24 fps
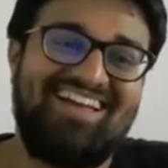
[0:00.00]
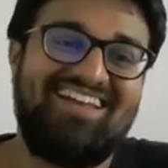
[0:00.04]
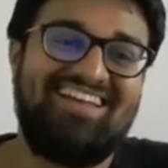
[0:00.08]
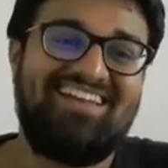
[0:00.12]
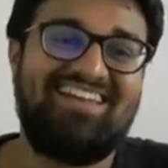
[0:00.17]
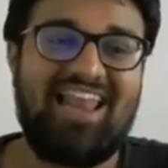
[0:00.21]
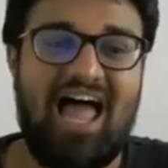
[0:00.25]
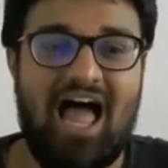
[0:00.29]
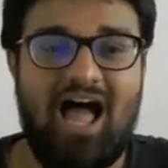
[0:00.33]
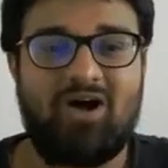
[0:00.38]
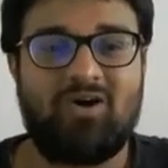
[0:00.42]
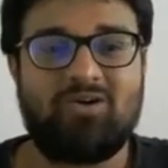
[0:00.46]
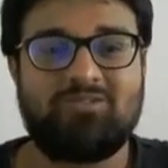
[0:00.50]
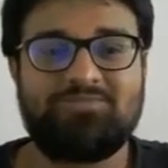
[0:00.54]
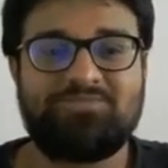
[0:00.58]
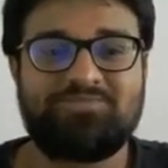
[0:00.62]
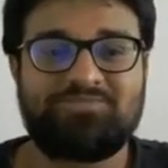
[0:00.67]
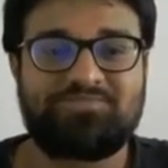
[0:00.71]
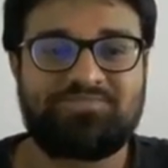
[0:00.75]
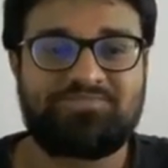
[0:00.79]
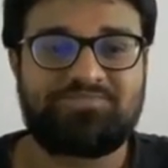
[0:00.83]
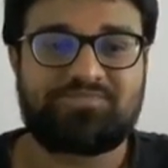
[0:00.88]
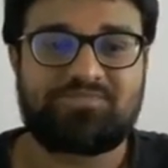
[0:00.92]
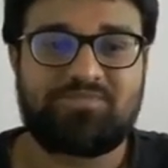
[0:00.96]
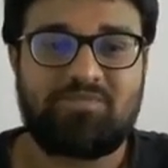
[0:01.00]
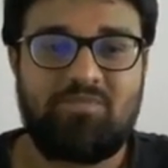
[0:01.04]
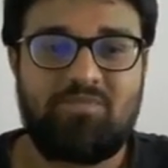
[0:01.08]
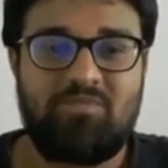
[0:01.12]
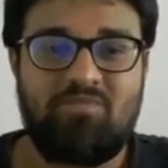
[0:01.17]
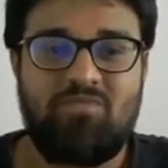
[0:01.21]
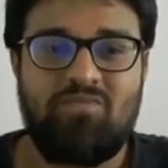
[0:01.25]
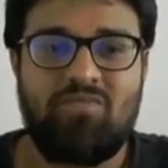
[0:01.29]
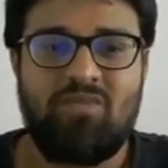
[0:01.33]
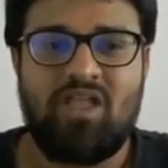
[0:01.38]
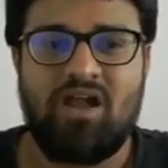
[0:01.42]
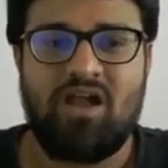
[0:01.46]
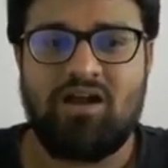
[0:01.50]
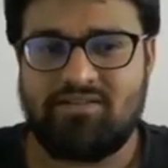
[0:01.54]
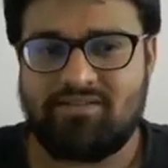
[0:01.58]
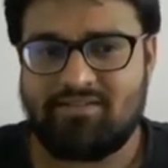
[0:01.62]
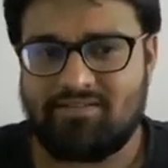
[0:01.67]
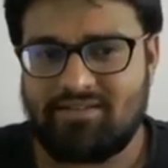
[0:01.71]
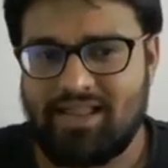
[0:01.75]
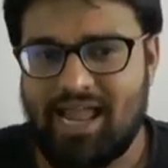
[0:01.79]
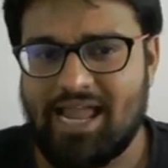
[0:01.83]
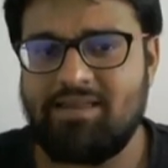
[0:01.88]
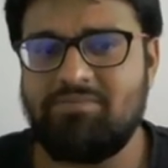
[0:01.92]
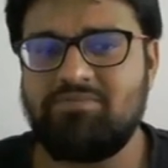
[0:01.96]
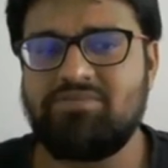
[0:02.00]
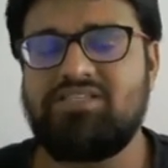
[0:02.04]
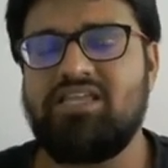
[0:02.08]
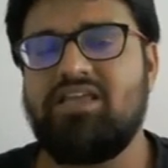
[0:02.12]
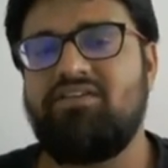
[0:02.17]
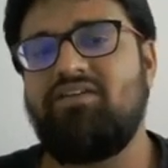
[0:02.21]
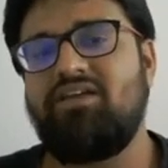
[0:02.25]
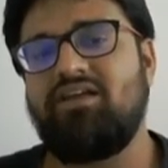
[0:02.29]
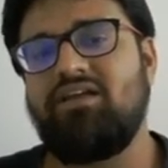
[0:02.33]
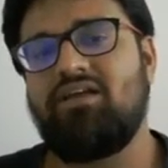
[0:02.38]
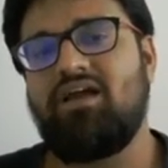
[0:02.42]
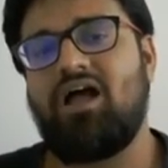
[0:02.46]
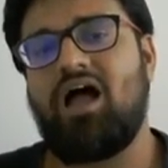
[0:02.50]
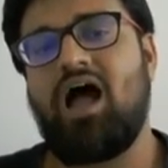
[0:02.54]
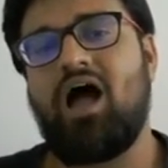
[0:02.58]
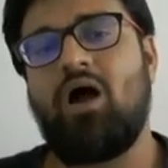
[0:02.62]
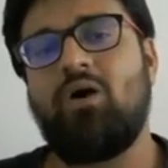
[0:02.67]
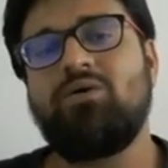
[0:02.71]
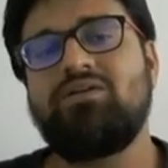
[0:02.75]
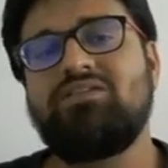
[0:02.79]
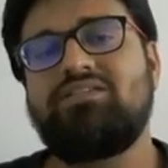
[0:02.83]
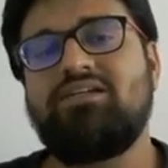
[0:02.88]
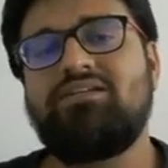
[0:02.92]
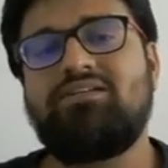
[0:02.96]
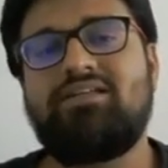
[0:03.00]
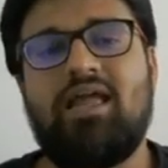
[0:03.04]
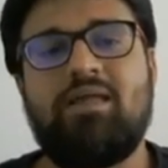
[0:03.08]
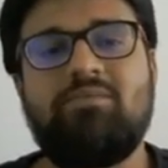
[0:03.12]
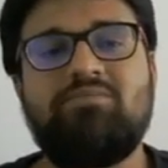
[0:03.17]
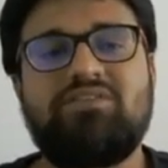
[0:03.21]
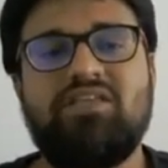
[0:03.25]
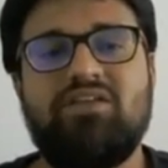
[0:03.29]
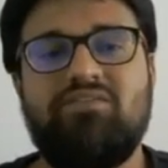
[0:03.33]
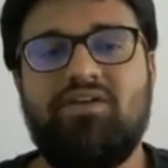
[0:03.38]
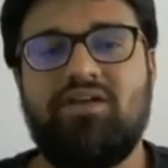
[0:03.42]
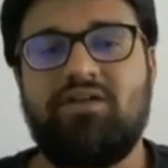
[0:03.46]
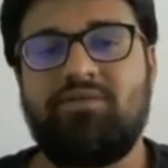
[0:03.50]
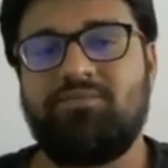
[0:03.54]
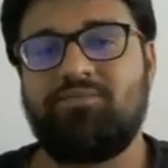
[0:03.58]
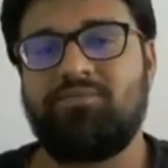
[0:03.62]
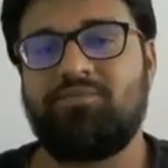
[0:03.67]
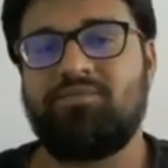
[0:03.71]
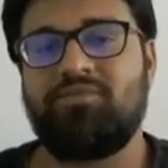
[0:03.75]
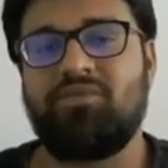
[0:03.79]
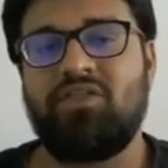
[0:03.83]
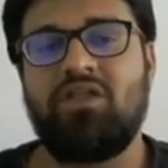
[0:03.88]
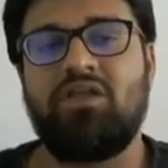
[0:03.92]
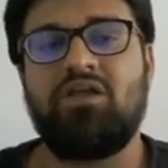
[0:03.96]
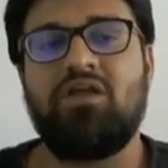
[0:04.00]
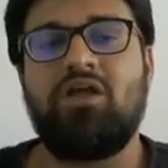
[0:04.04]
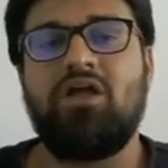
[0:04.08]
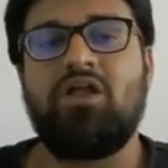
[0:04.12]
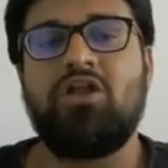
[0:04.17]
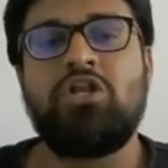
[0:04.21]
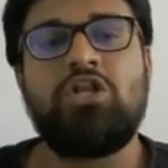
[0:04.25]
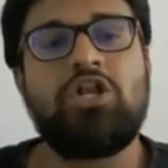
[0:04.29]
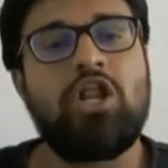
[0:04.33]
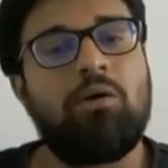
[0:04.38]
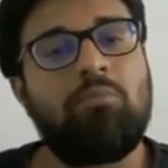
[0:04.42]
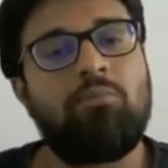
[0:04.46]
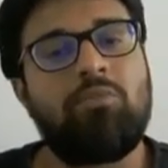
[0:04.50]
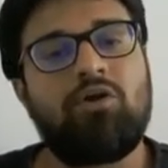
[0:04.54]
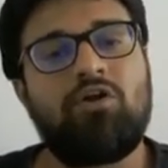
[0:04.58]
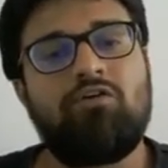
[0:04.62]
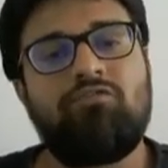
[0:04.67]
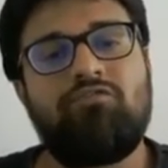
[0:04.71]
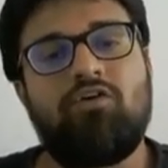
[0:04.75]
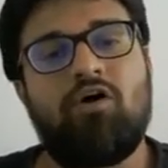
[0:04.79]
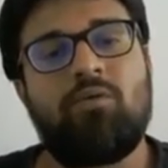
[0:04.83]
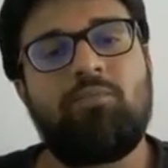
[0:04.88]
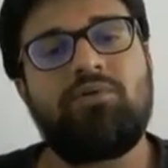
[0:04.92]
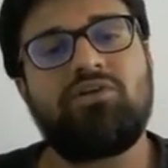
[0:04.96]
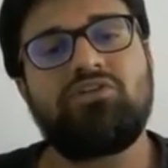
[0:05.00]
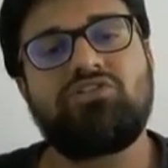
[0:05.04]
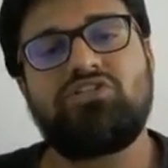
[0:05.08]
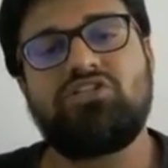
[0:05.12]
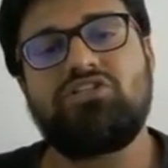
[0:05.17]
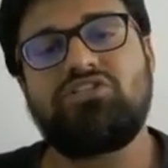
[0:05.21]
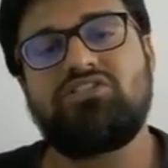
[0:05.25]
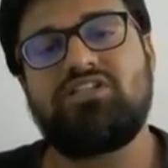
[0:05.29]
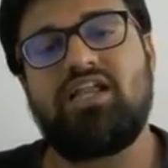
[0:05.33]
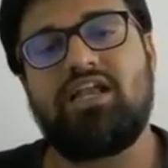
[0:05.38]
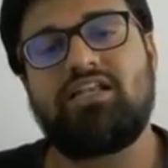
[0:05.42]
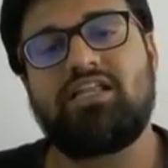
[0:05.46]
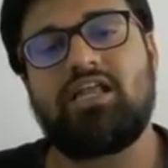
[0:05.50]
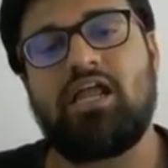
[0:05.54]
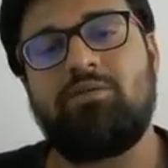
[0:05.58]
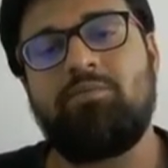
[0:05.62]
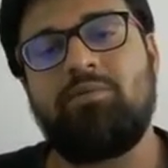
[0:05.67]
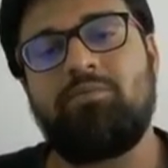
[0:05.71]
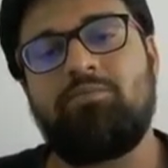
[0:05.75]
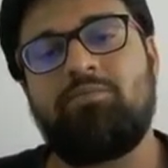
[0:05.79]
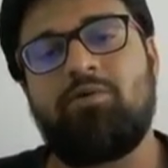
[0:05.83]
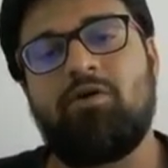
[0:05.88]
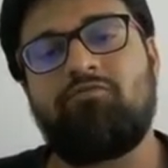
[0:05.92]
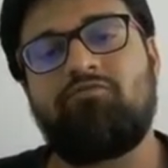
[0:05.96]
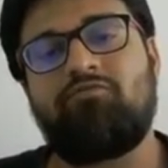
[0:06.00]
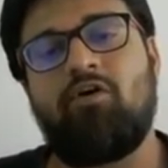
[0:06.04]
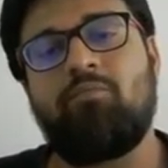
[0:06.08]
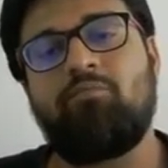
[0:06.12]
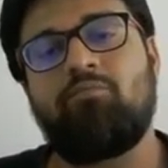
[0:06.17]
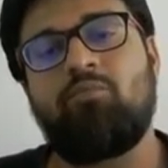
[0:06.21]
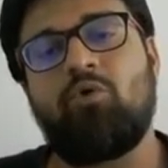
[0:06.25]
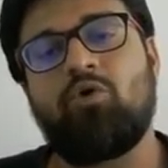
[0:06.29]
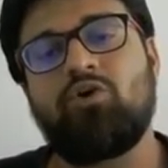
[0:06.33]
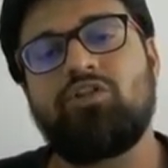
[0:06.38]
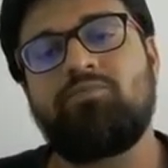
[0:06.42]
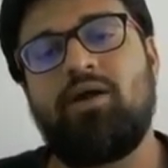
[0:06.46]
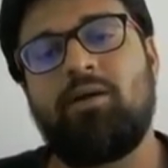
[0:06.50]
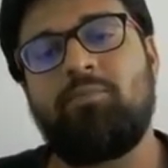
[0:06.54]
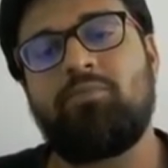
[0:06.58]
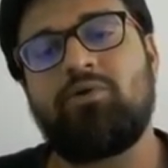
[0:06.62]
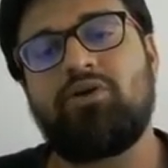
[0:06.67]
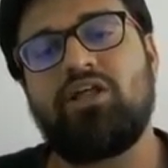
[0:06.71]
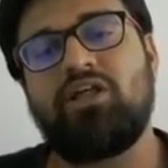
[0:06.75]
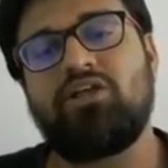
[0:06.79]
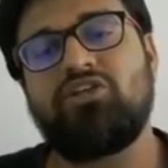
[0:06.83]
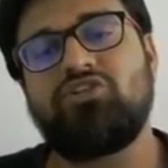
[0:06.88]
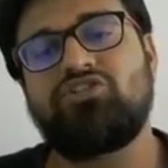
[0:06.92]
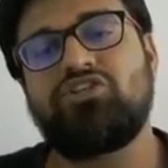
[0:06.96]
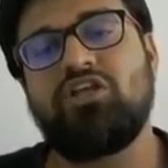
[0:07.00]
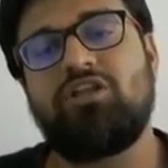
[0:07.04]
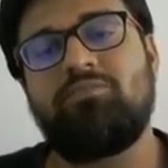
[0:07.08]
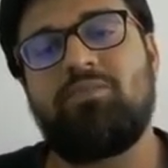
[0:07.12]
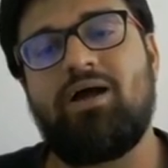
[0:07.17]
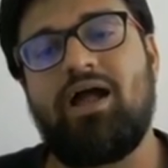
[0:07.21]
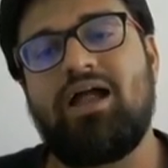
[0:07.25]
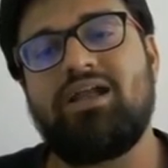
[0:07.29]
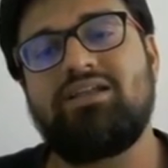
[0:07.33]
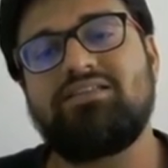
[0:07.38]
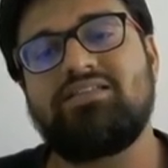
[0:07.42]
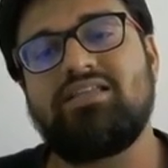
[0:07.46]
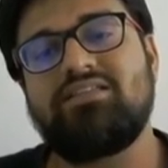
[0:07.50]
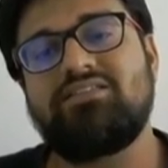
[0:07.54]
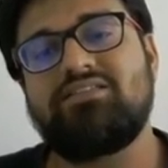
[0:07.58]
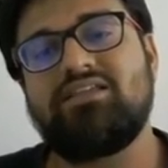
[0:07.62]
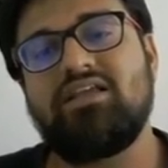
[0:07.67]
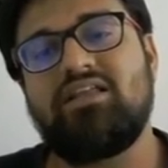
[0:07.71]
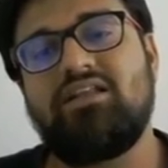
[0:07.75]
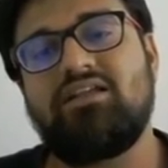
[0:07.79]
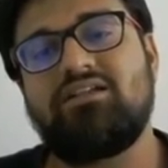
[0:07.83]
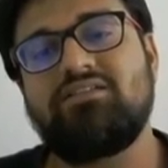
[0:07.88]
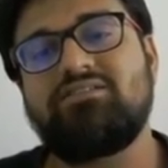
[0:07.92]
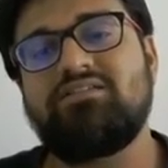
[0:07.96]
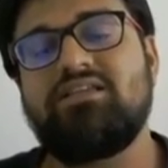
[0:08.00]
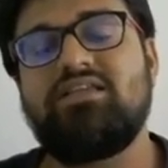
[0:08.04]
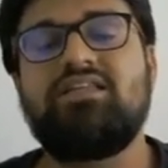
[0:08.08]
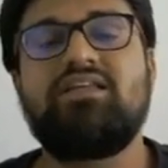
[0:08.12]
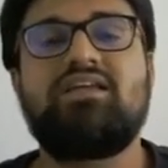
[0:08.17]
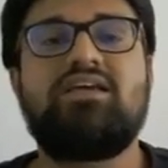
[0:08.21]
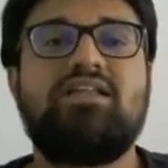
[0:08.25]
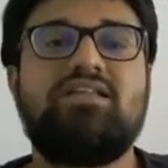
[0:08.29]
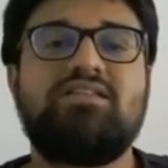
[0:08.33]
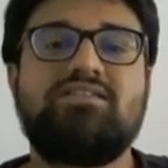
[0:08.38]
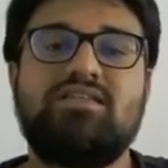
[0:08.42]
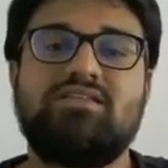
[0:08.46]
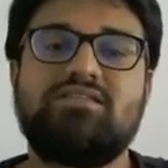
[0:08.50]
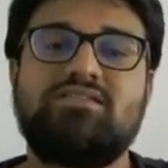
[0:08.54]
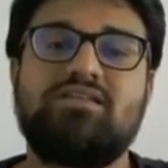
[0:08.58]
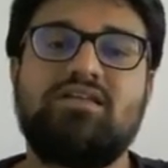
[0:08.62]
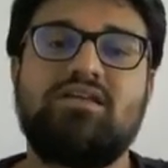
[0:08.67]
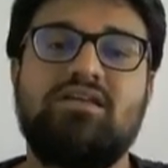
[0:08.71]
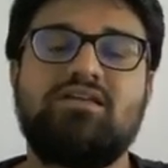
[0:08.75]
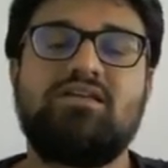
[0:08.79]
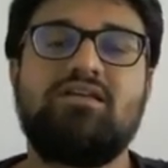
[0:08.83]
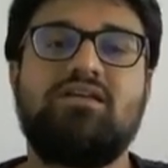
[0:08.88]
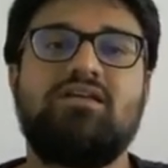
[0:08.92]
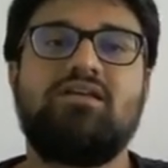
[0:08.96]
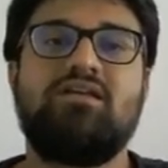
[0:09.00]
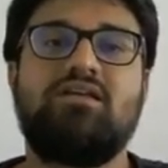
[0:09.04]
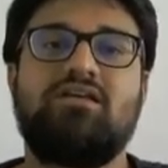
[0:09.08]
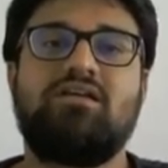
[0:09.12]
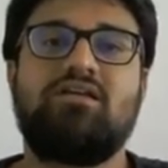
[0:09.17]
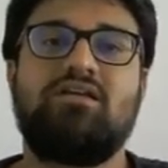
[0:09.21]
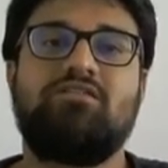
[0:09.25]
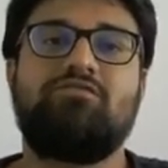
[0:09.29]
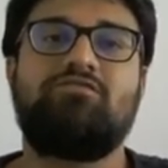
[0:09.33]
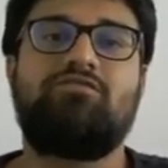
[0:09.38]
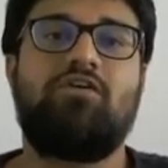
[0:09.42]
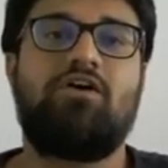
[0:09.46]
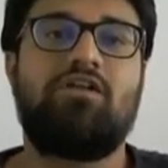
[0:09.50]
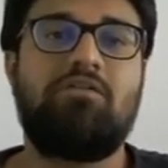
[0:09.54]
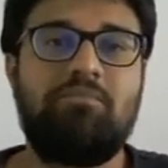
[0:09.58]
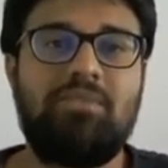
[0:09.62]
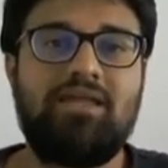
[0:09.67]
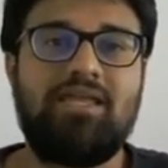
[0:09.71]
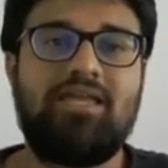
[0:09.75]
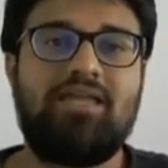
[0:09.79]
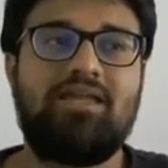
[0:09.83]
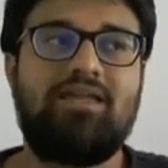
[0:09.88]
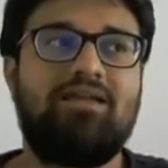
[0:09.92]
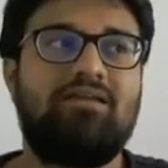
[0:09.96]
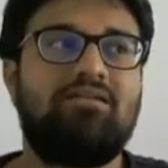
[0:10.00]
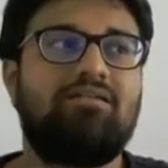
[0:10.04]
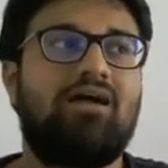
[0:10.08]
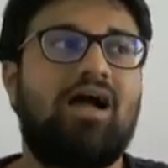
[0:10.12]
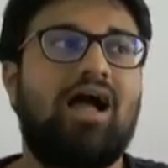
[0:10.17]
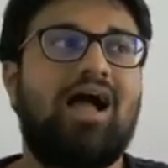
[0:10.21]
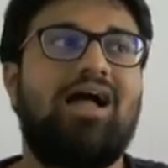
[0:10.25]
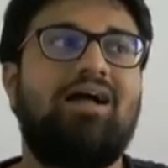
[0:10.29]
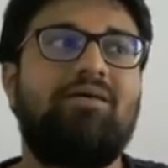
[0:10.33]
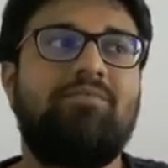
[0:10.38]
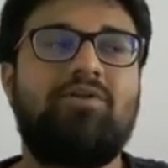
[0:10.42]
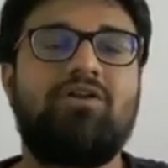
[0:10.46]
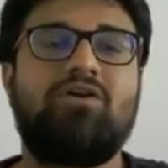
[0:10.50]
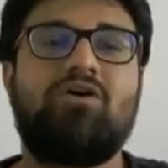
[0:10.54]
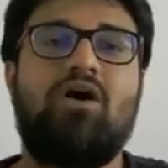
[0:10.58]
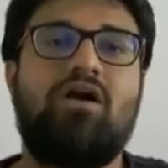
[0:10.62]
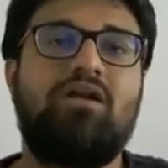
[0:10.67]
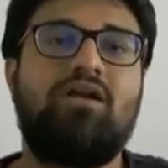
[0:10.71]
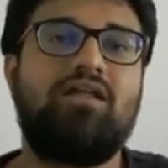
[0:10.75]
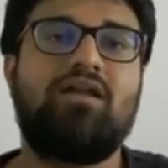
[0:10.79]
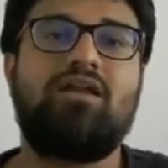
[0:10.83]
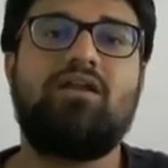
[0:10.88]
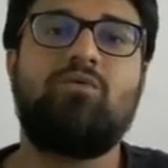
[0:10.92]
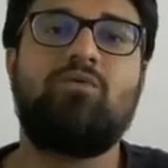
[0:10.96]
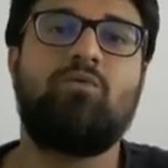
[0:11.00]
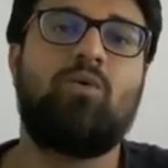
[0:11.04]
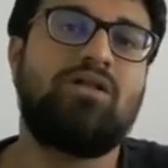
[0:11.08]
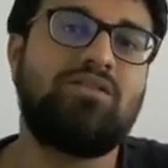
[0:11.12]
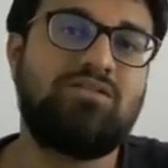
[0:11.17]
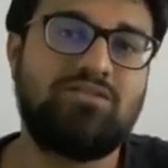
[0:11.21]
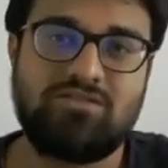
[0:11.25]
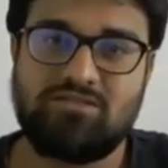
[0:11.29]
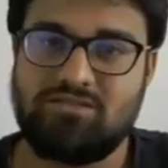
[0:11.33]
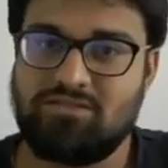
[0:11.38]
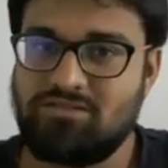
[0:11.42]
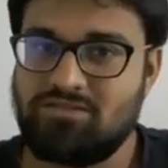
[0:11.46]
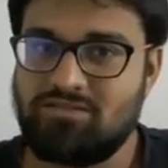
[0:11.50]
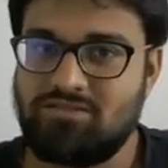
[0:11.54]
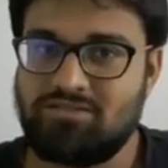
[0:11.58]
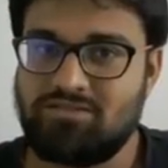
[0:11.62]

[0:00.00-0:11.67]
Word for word: Now, time saving. How is it time saving? Number of operations that can be performed both by potential buyers and sellers increases. For me, I am recording it once,